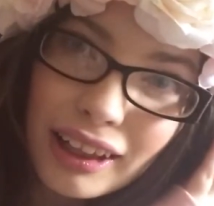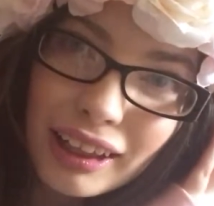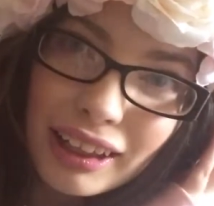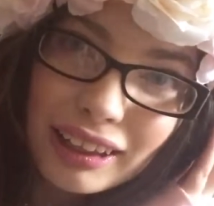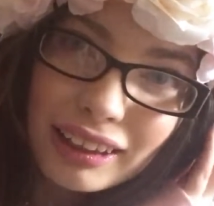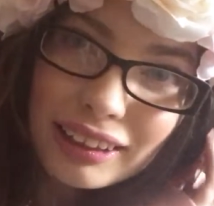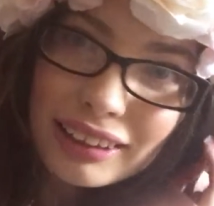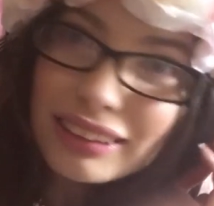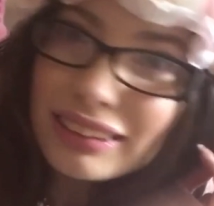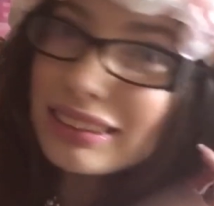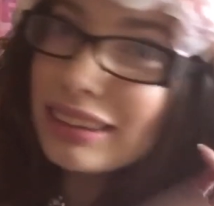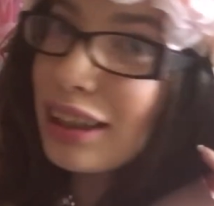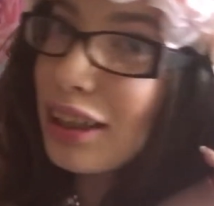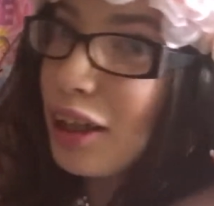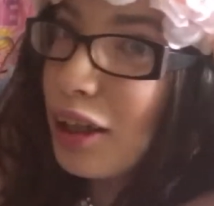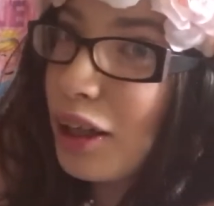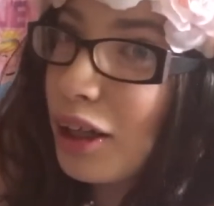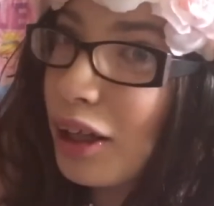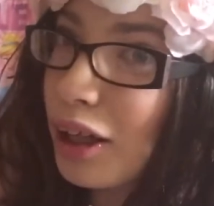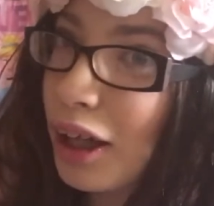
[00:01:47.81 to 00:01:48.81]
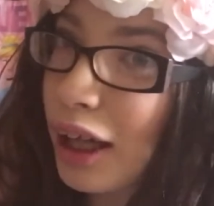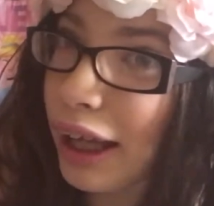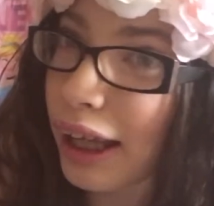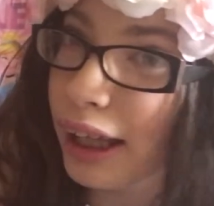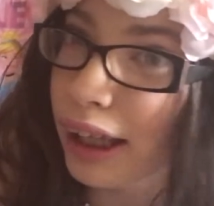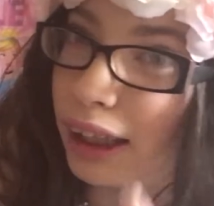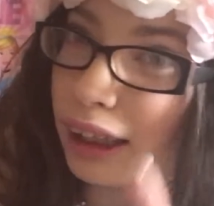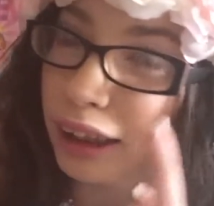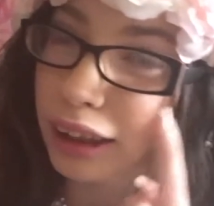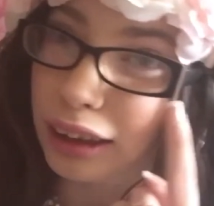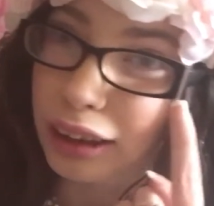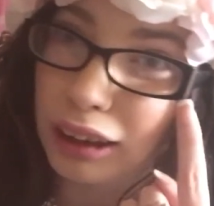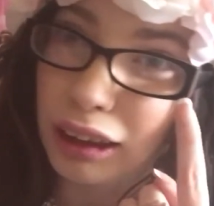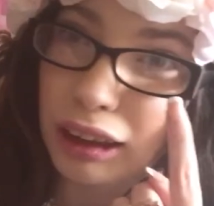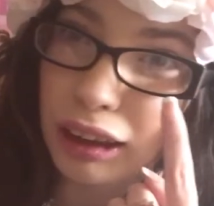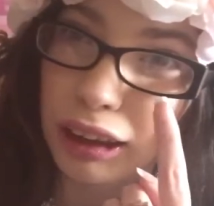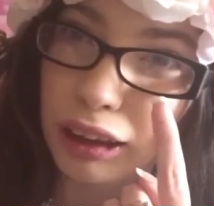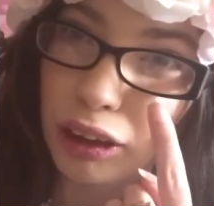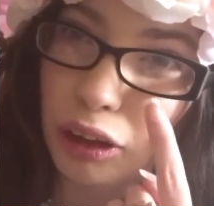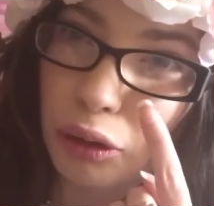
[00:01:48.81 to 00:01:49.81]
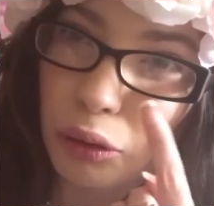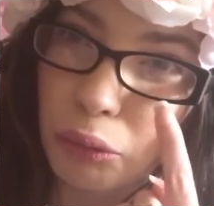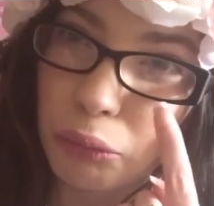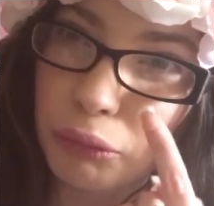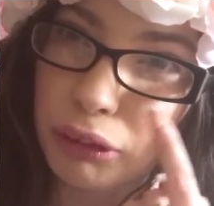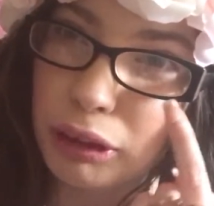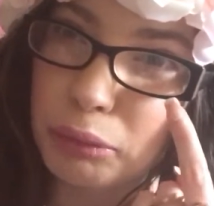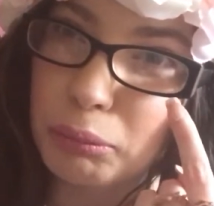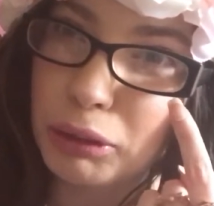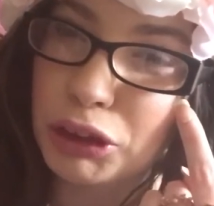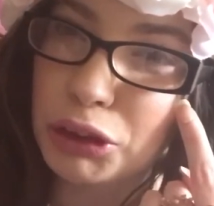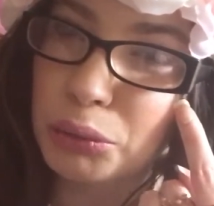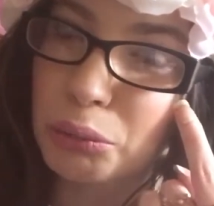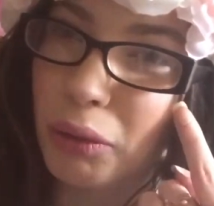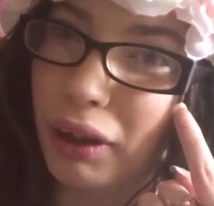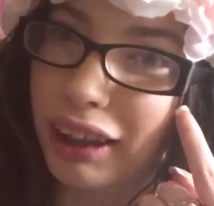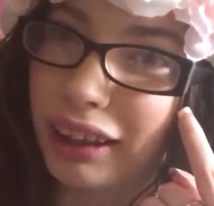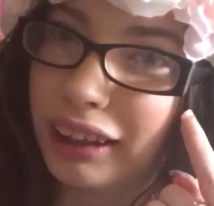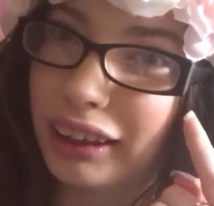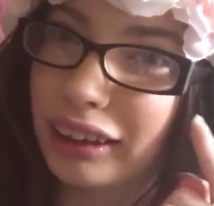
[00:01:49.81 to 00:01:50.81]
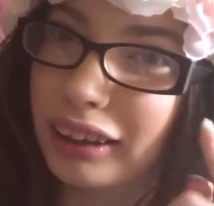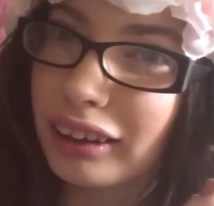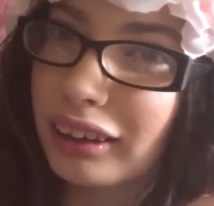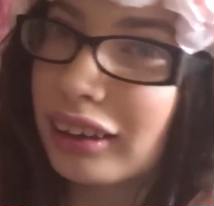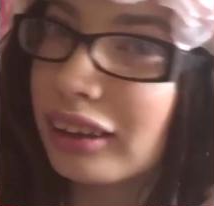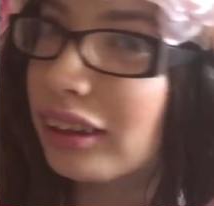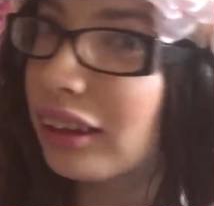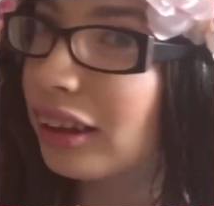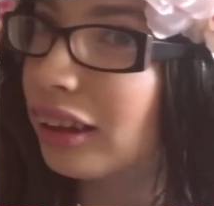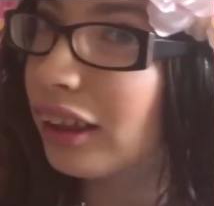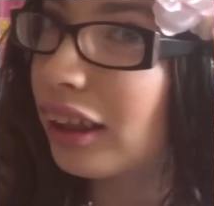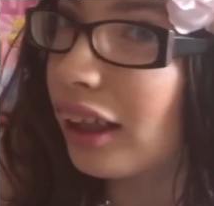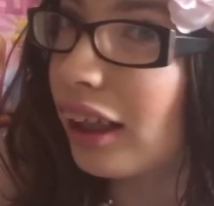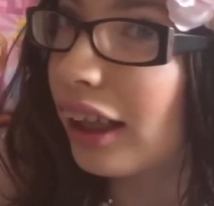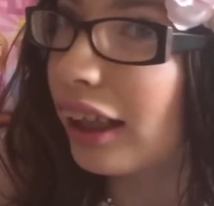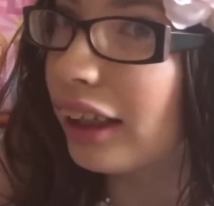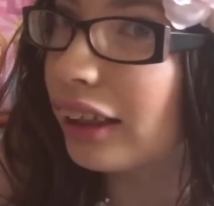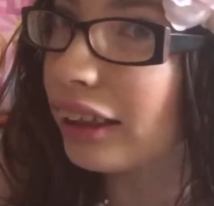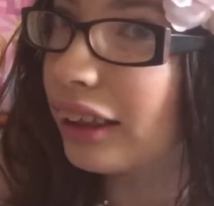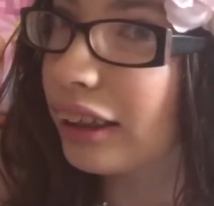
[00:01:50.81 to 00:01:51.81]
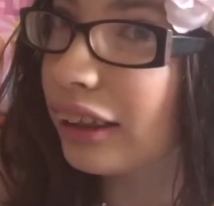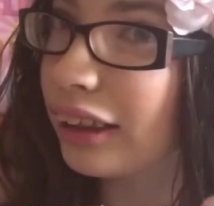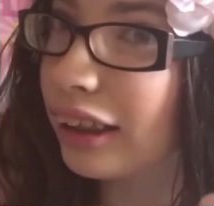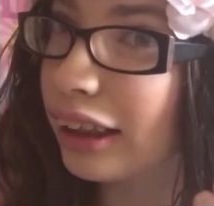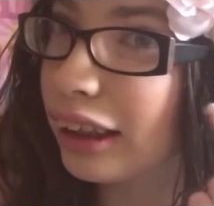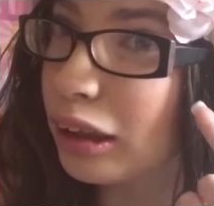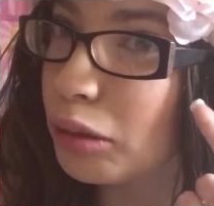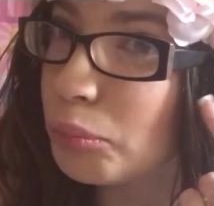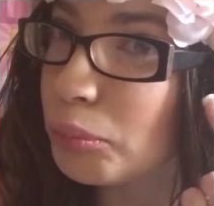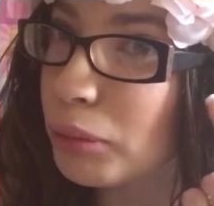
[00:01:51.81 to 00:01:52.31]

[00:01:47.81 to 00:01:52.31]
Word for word: It is a, like a creamish white, and then a